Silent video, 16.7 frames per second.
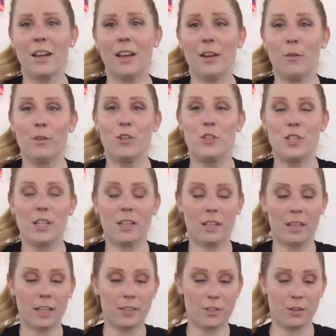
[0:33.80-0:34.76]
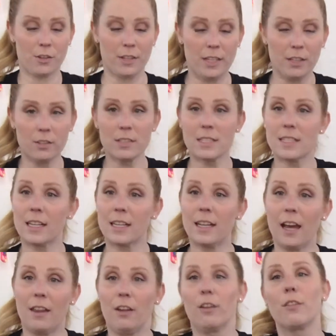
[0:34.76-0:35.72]
And she clicked her heels
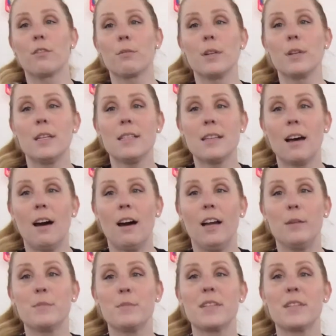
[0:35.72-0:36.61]
together three times.